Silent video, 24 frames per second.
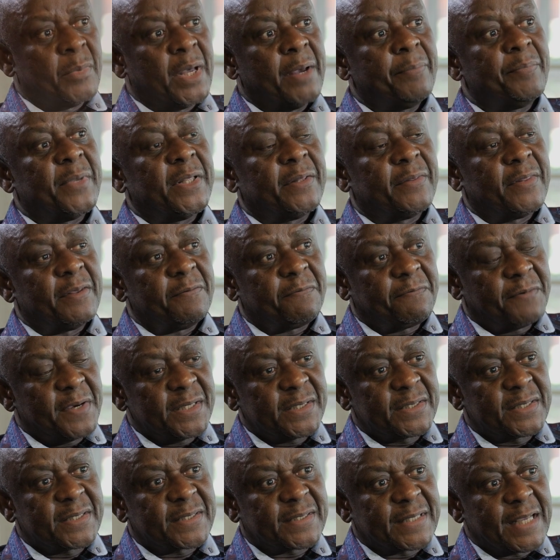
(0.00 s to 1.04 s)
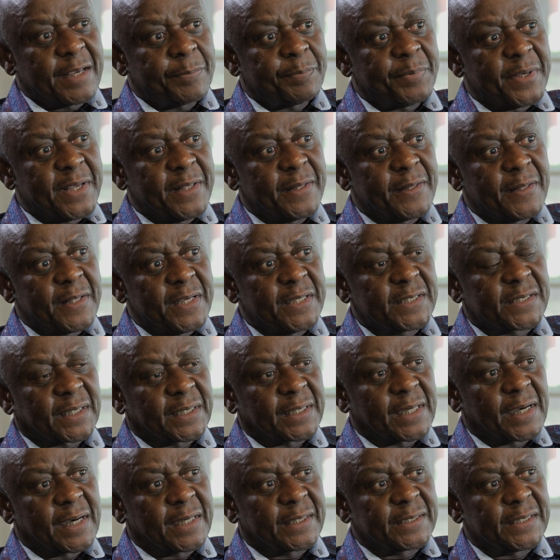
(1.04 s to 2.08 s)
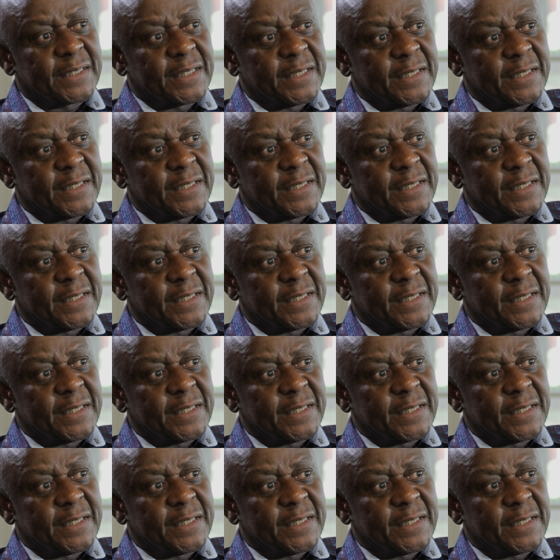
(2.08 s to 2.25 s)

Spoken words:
The first step in this regard